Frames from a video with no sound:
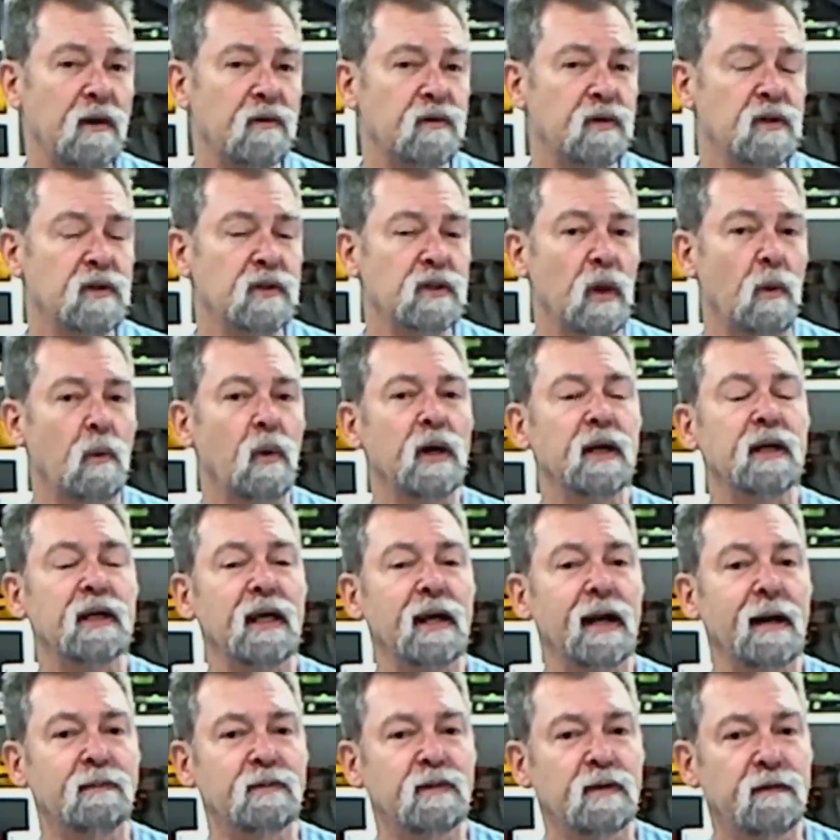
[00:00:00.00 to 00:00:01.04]
patrons. I want to
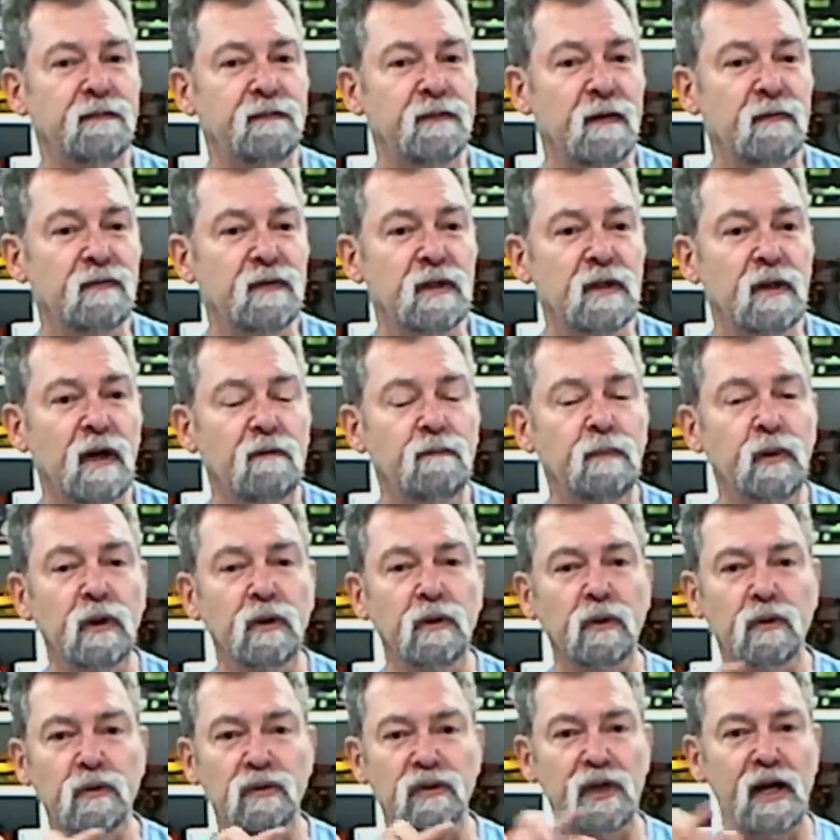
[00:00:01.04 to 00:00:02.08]
get up to 50. I put
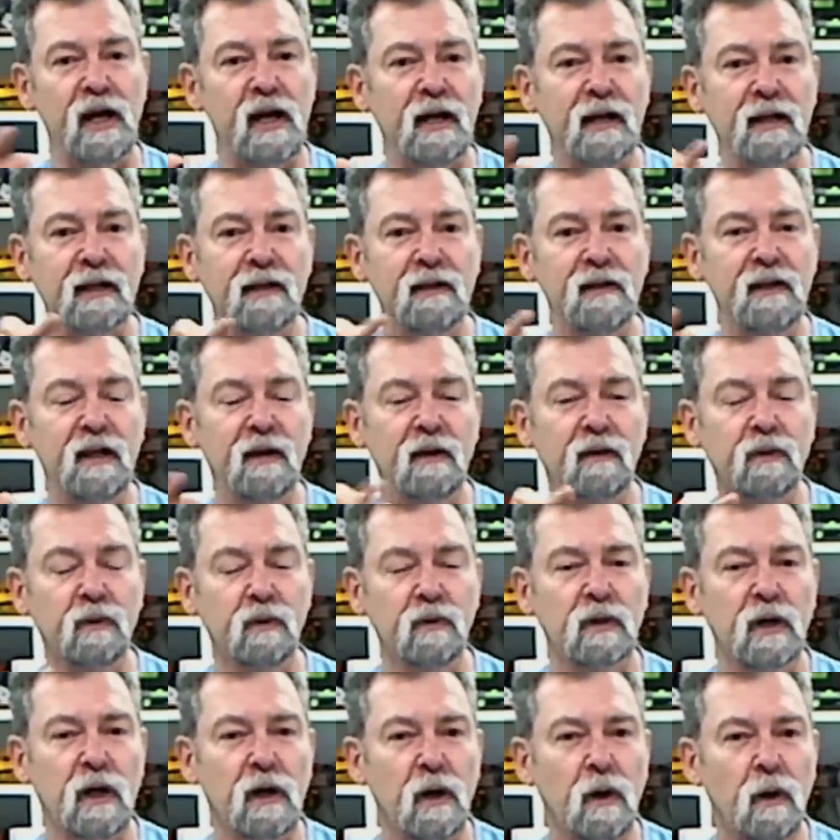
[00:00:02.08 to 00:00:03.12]
a little target in there, a
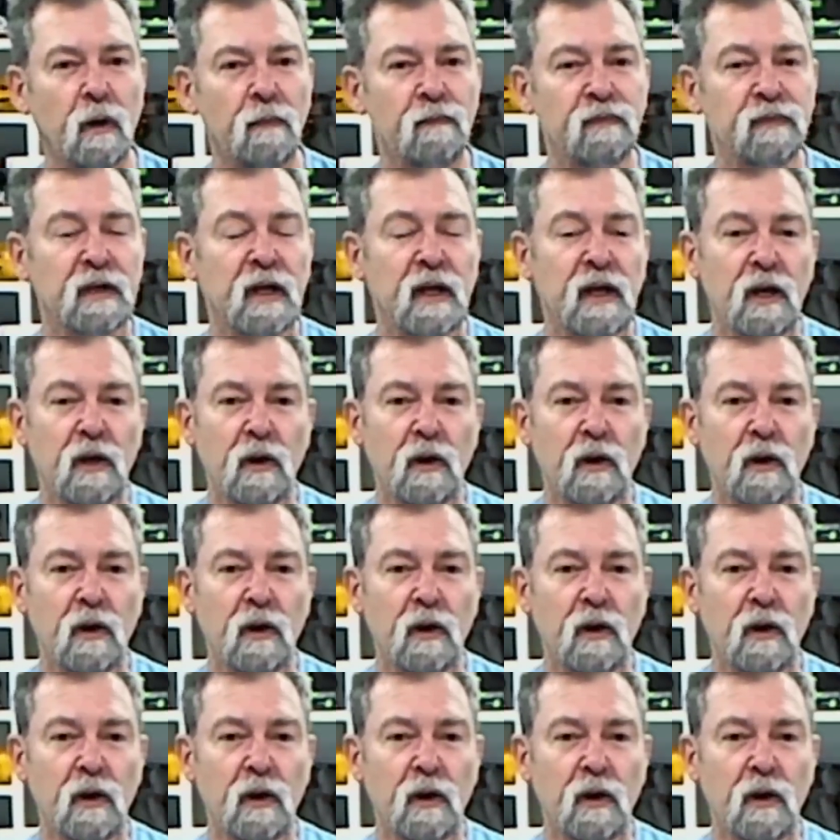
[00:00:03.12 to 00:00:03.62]
little goal.